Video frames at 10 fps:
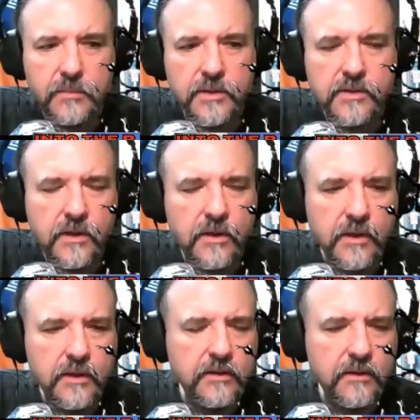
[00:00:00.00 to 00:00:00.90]
been
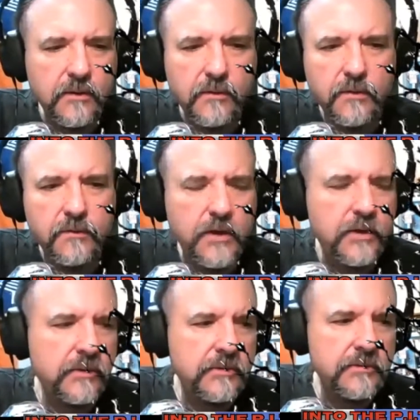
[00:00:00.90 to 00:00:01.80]
talking over the
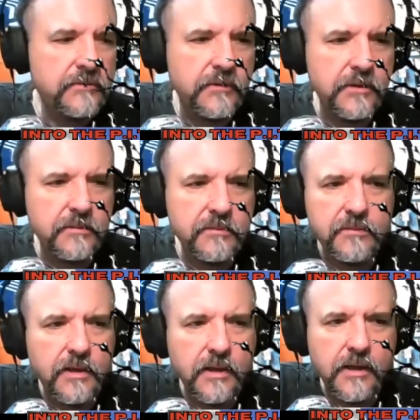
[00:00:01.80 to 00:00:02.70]
phone for
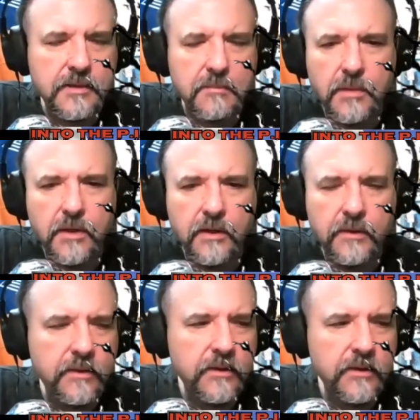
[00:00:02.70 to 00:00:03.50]
I guess a month,